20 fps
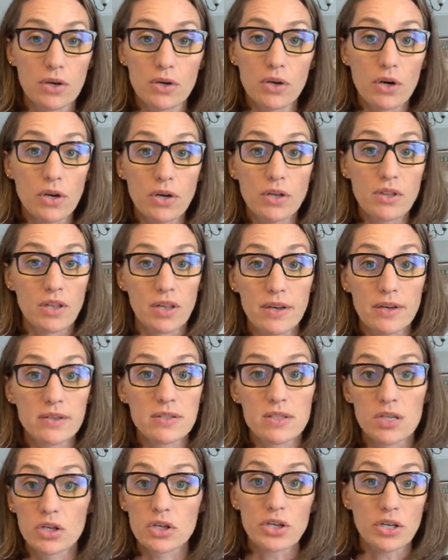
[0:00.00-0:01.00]
good
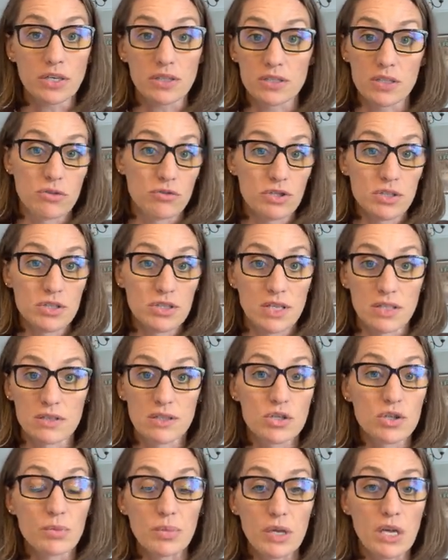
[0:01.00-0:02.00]
things and good intentions can
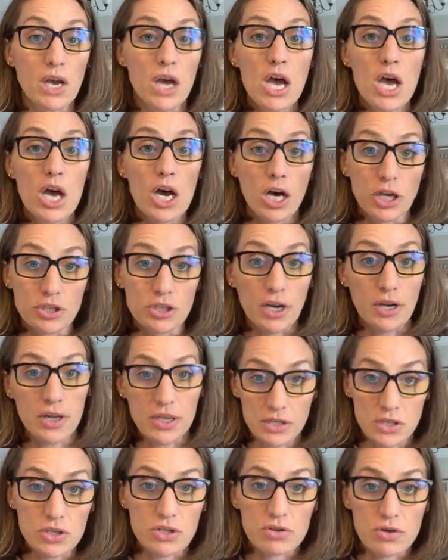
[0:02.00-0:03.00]
still be a
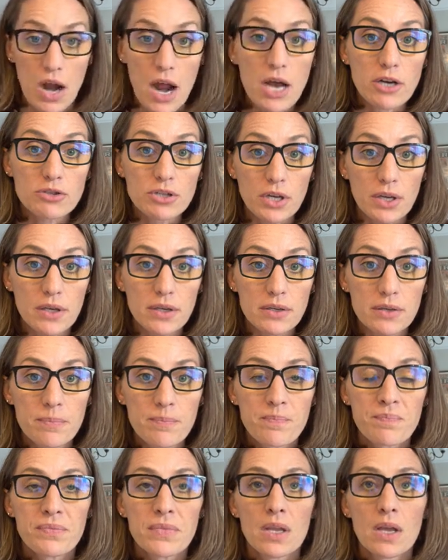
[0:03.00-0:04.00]
giant distraction
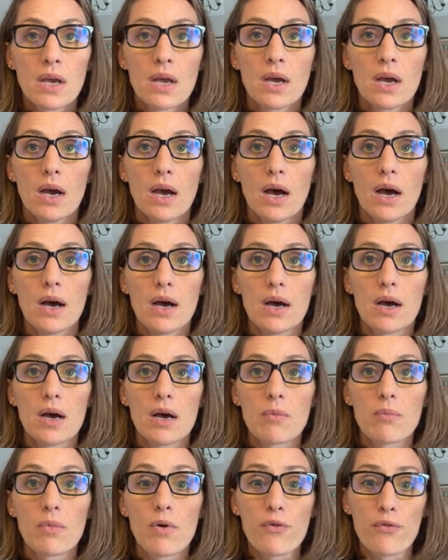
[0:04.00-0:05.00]

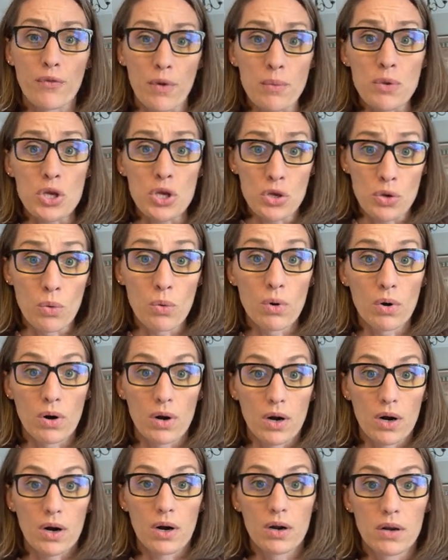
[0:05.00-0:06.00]
um, from
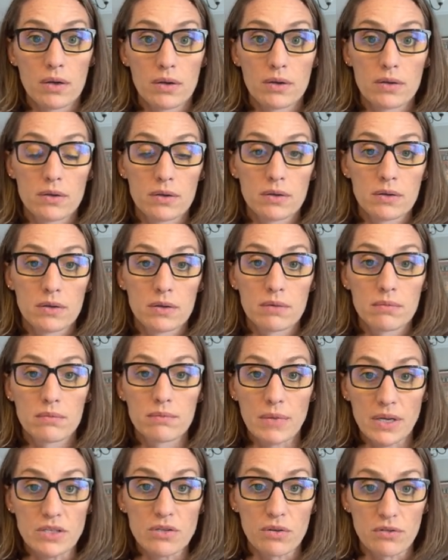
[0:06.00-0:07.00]
your
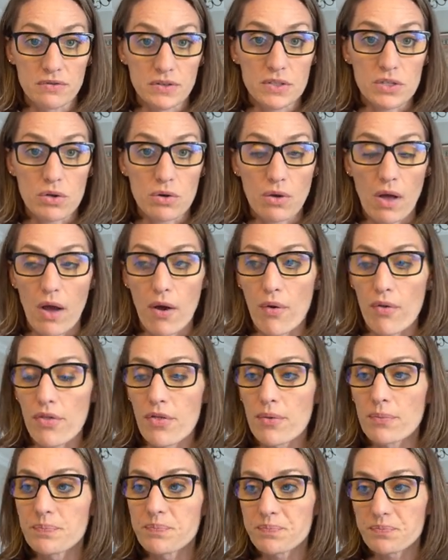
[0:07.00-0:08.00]
mental and physical
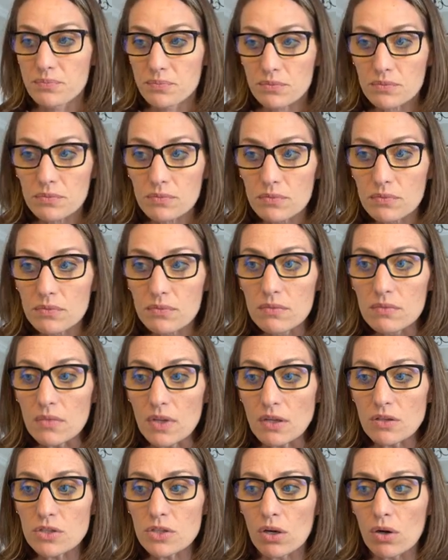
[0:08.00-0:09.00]
health.
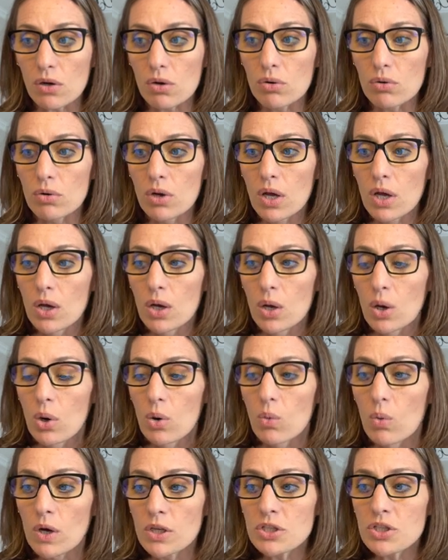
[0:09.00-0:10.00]
So
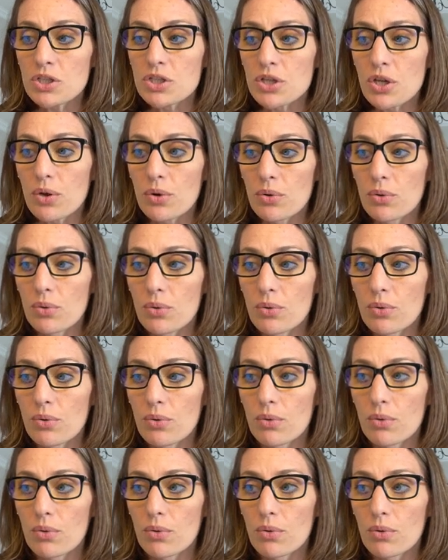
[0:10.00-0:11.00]
once
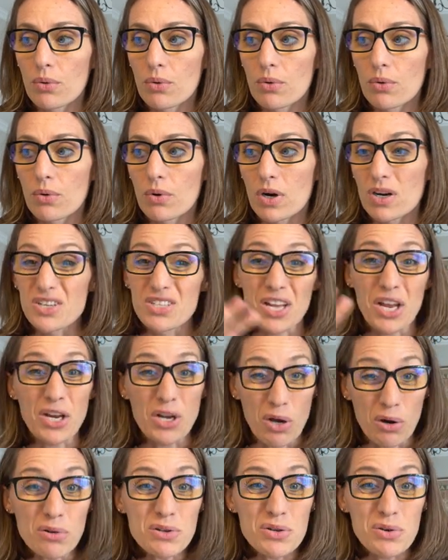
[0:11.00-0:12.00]
you are saying
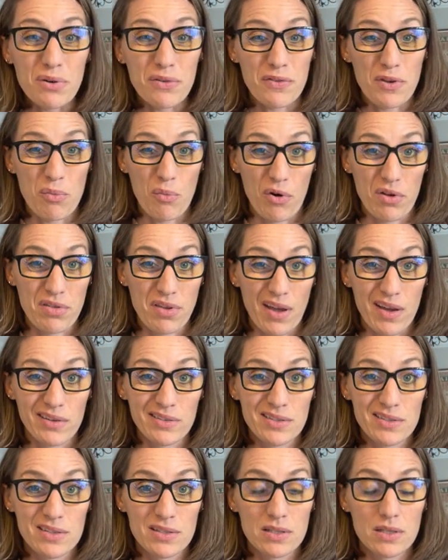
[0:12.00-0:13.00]
no to a few more
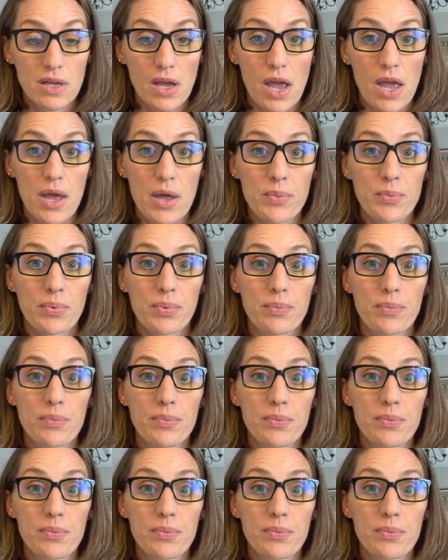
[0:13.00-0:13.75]
things and